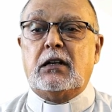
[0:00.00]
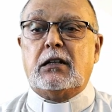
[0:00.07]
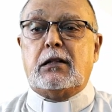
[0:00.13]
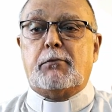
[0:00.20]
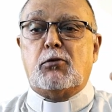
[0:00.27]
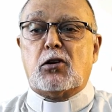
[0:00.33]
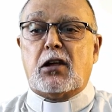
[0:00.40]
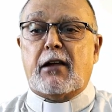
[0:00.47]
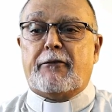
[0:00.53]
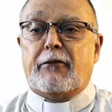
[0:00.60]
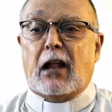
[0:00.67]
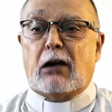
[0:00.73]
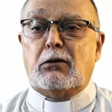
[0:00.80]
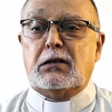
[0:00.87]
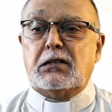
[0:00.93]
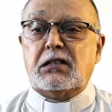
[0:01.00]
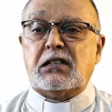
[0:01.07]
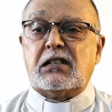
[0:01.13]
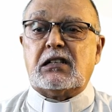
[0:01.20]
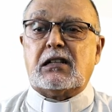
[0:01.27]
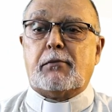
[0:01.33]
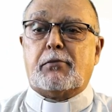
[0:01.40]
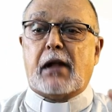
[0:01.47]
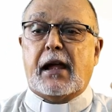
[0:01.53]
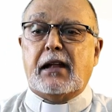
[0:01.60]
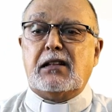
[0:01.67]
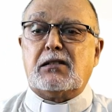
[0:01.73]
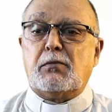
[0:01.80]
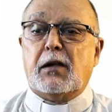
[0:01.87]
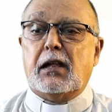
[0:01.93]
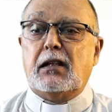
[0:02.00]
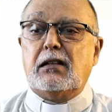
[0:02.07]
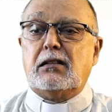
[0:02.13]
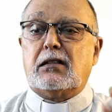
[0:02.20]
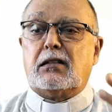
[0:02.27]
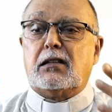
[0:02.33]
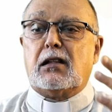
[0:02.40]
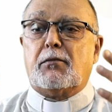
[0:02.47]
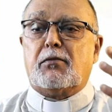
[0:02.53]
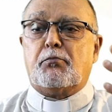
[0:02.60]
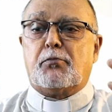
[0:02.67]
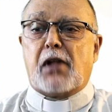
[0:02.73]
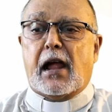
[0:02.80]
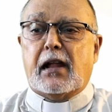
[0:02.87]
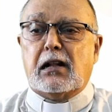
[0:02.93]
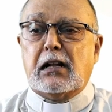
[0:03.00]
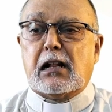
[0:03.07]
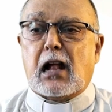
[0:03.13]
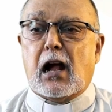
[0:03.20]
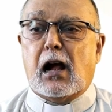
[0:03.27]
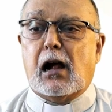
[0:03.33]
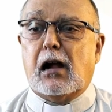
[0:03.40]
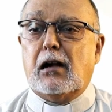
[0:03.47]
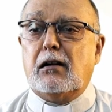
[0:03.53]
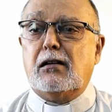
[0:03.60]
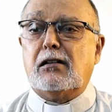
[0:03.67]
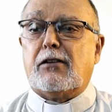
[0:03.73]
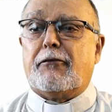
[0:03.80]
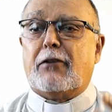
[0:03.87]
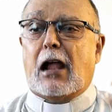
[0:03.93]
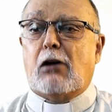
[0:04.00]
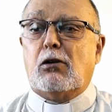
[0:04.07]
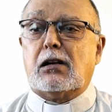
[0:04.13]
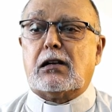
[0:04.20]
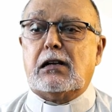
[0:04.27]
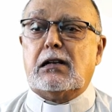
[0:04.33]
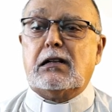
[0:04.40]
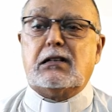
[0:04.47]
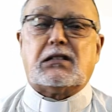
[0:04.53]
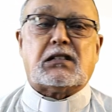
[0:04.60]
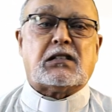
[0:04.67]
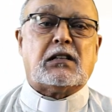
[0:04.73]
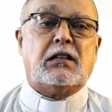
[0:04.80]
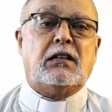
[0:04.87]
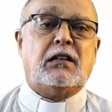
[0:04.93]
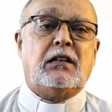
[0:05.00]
the bouquet of flowers, the bridesmaid, the bridal car, the flower girls,